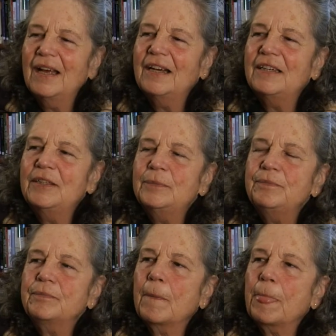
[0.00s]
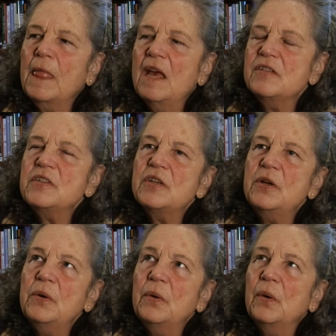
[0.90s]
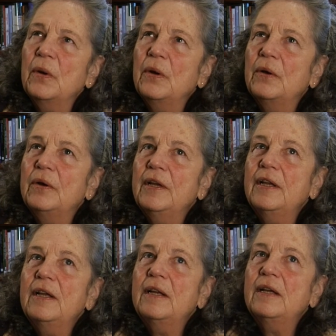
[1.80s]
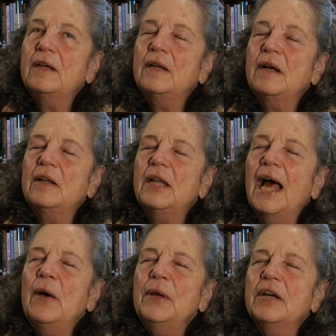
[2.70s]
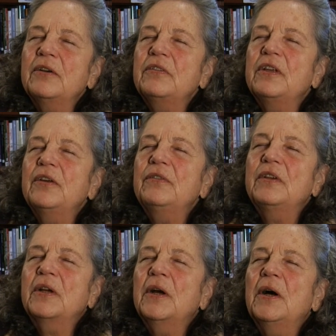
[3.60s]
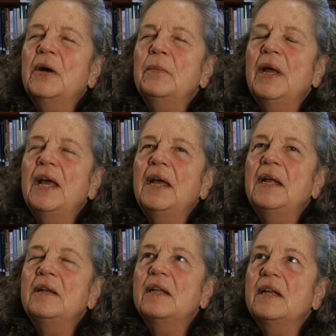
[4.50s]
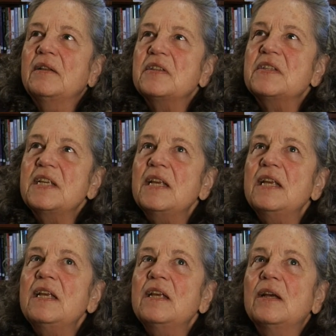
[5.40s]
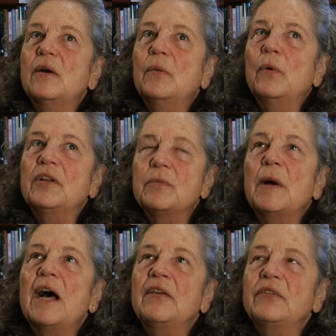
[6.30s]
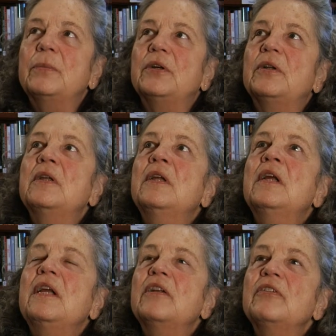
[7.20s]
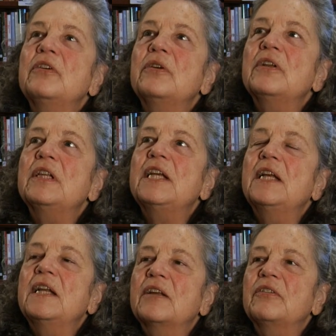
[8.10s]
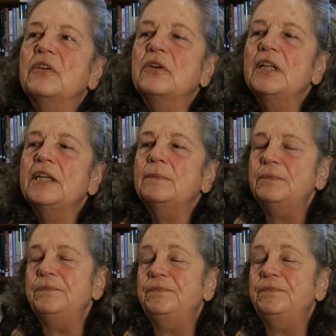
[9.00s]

and so allowing ourselves to come and see what's possible internally and externally.